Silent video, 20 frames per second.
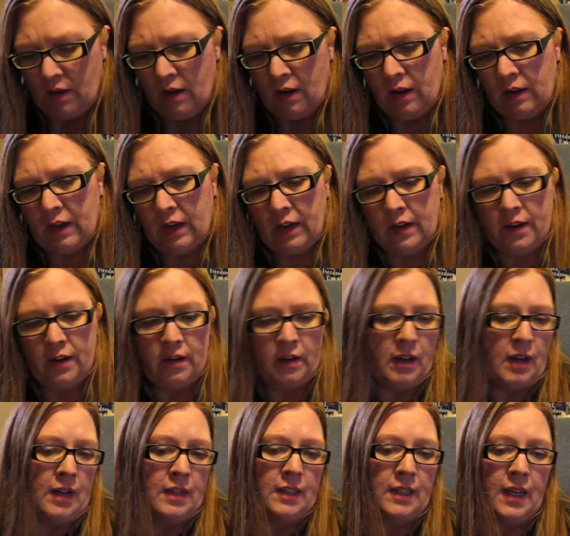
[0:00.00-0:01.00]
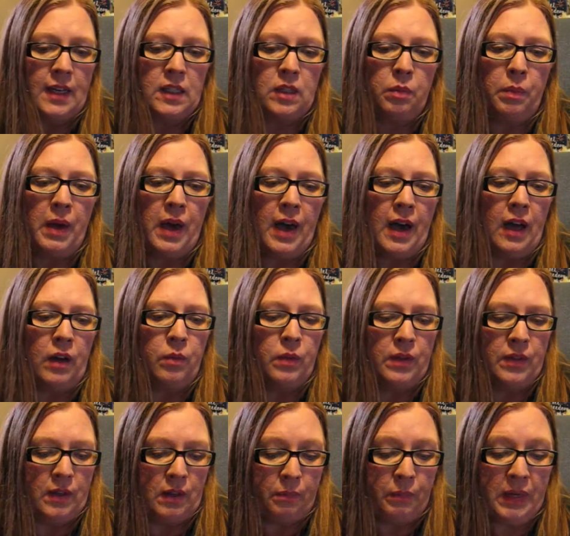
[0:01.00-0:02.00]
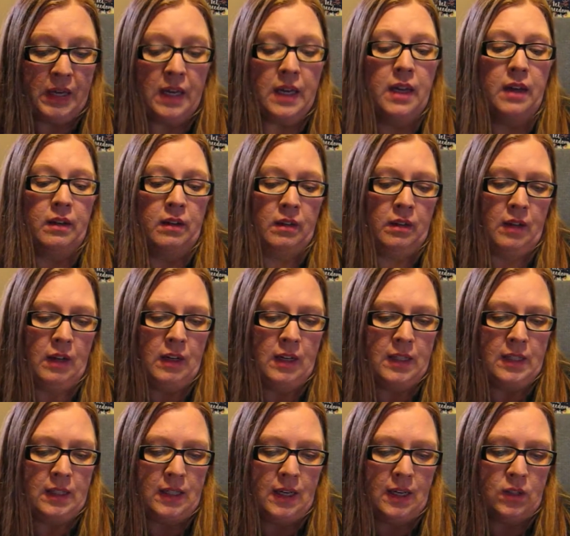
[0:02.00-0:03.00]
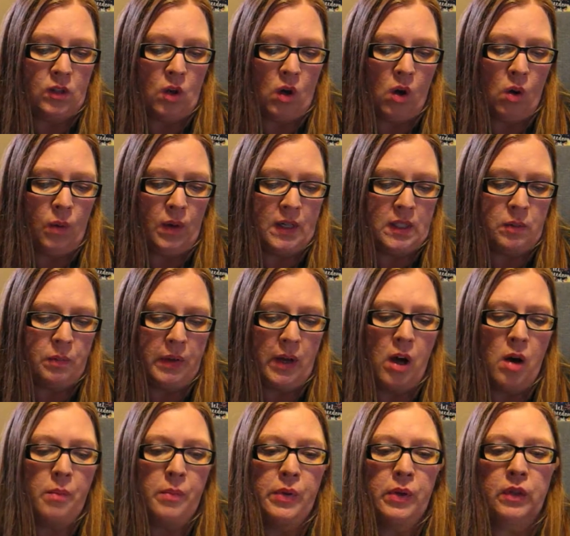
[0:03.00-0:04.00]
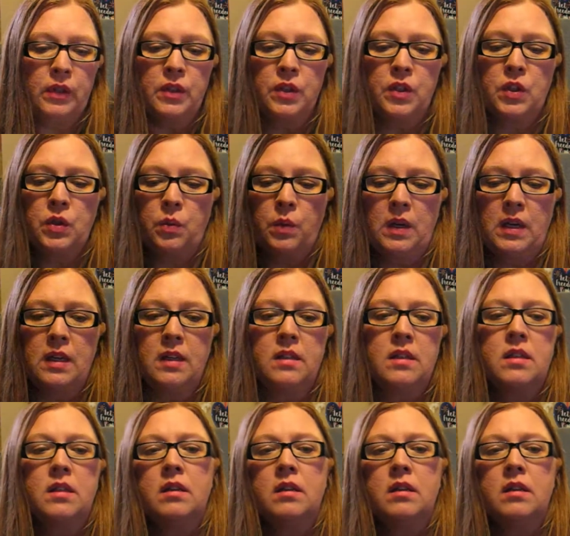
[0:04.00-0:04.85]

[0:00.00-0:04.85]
I got a, a desk pad with a pen, and it says, always be humble and sweet.